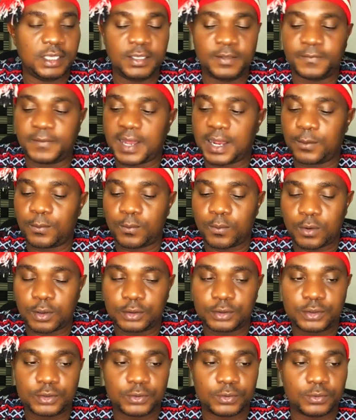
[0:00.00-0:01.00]
If I
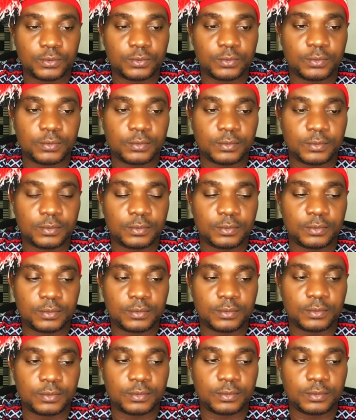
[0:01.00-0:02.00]
want to
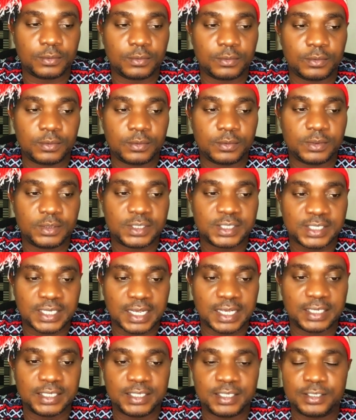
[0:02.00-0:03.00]

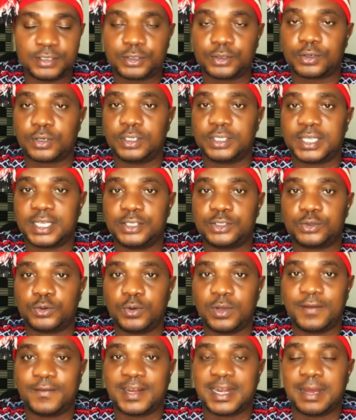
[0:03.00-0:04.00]
send digital content to
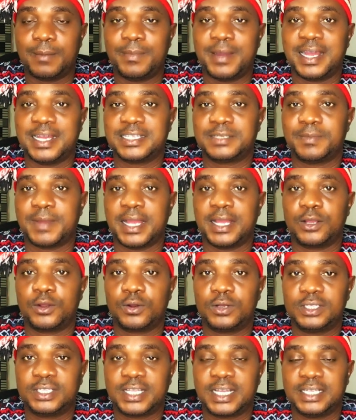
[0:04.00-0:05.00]
whoever that buys my
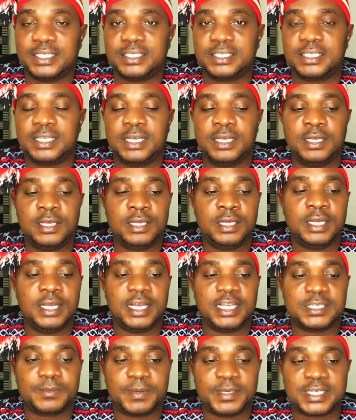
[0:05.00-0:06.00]
content,
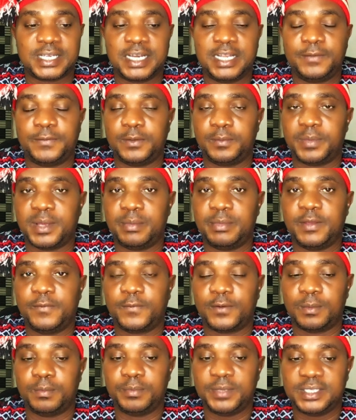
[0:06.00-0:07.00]
especially if you pay
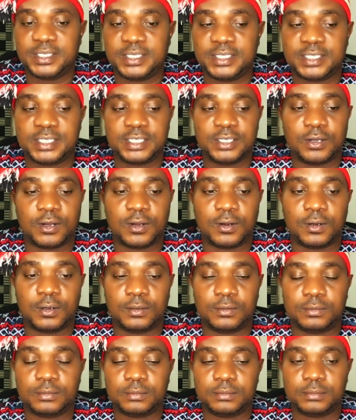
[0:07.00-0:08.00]
me from BTC
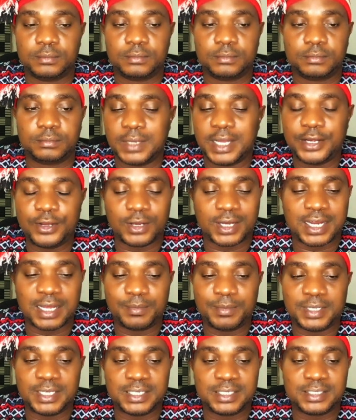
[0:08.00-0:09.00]
or any other
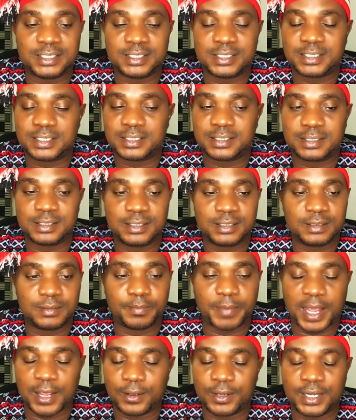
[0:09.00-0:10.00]
means
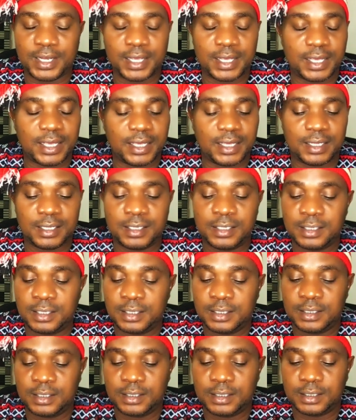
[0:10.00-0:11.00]
Payoneer,
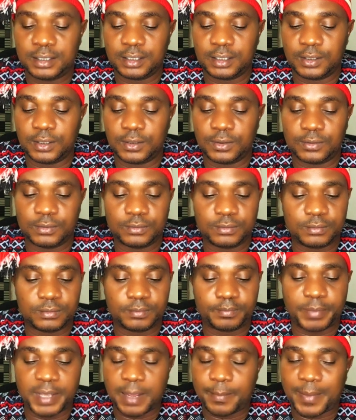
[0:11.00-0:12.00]
you know,
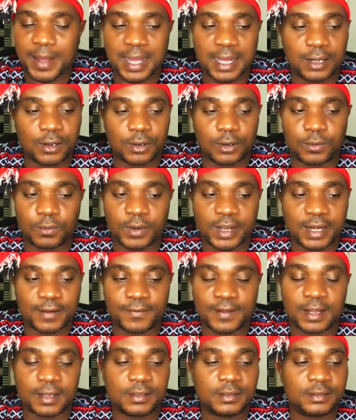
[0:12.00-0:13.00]
PayPal or
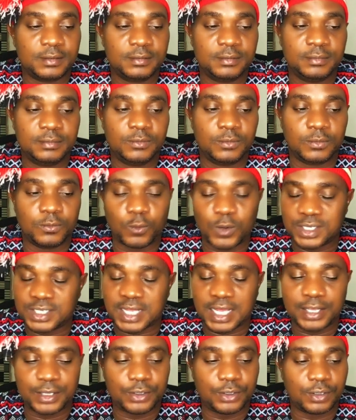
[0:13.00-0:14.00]
whatever,
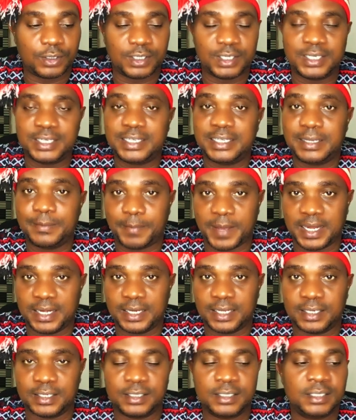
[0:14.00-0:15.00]
Western Union
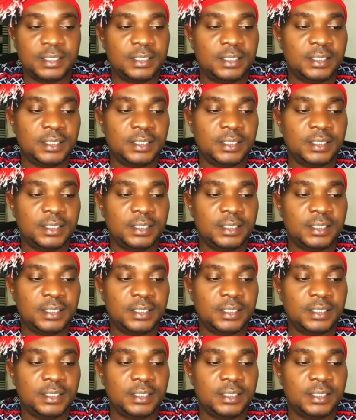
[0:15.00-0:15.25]
dependent.